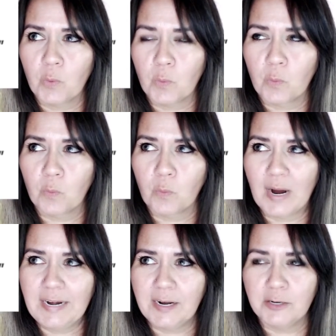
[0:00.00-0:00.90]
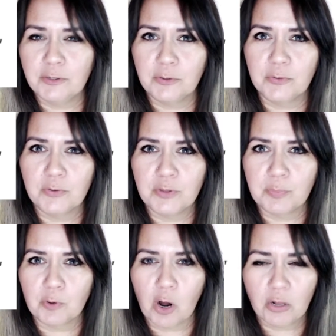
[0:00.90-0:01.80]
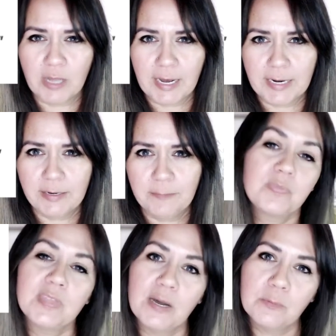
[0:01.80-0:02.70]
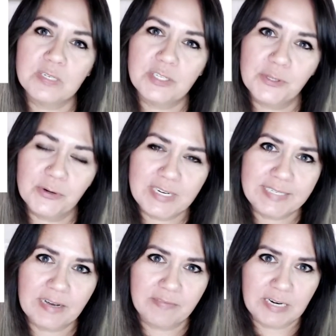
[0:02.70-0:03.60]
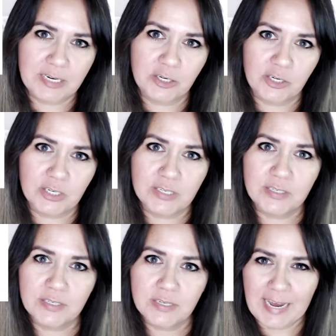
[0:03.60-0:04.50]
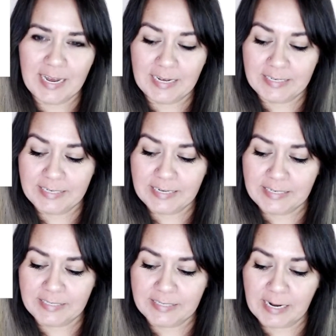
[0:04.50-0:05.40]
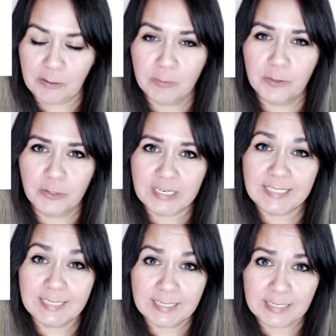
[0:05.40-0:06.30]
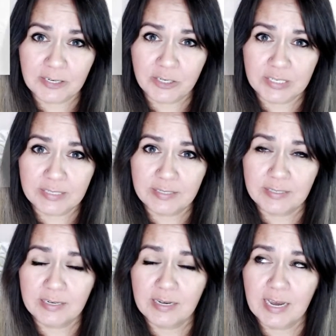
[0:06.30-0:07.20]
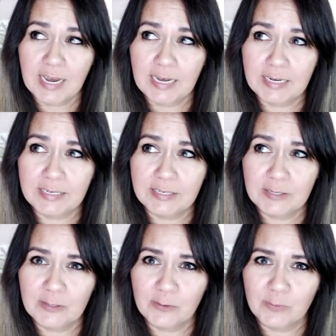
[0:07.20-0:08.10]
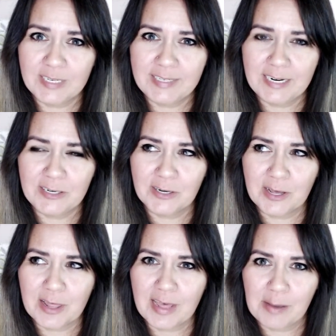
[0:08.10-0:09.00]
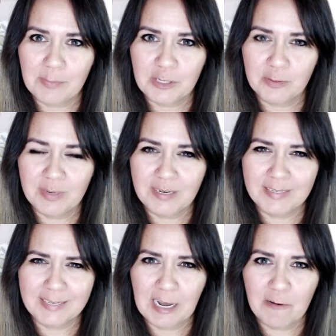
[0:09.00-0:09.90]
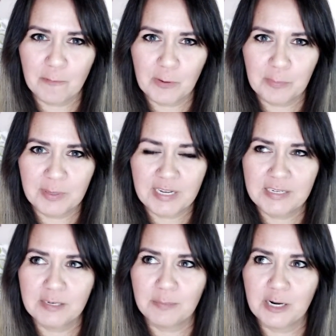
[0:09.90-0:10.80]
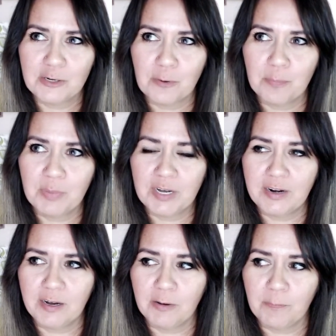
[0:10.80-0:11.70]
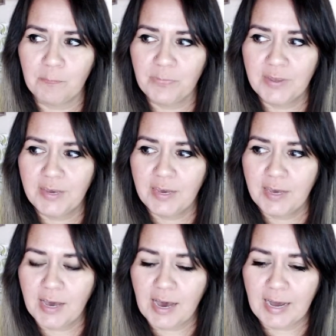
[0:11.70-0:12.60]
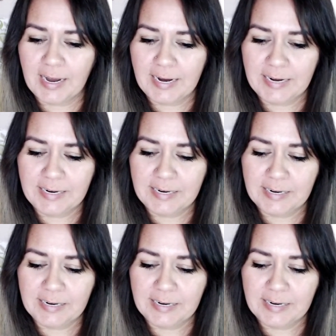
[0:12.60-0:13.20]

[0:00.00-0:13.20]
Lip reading: right under the bra line. That was 37 inches, and it is now 36 inches. And the reason I took that measurement, it's kind of a weird place to measure, but I